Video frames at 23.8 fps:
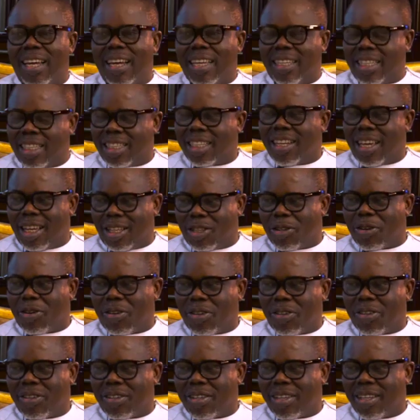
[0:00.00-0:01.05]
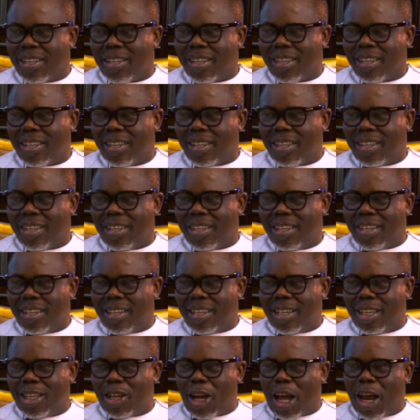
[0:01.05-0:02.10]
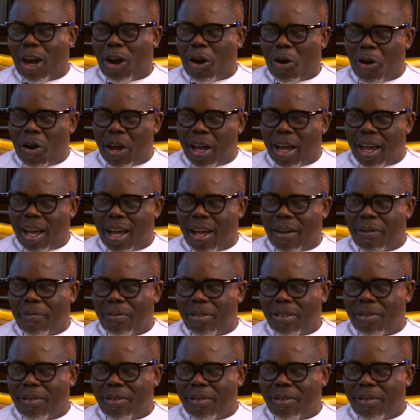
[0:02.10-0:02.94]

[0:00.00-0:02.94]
legislator. You're a lawyer,